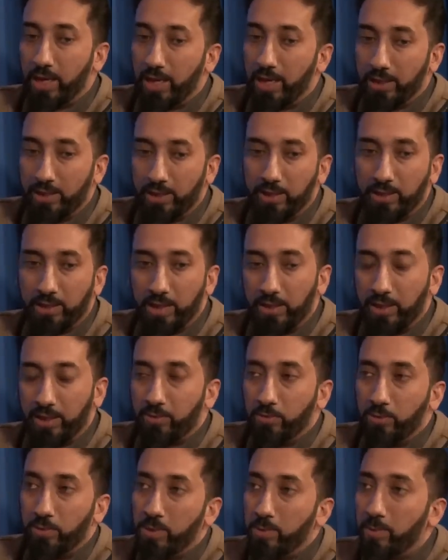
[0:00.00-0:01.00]
I think that
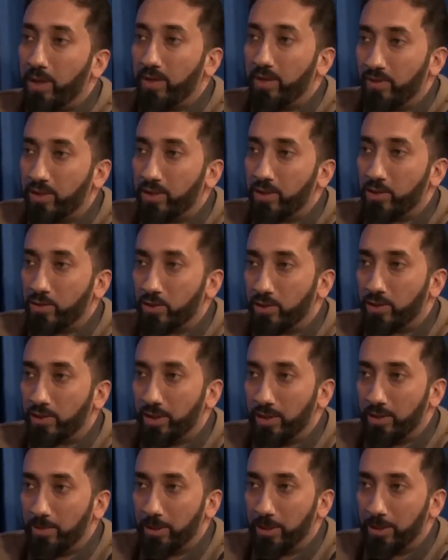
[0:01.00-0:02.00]
that would be my invitation to
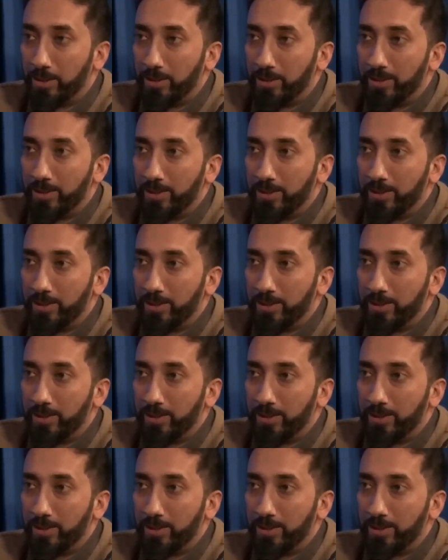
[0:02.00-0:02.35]
anybody.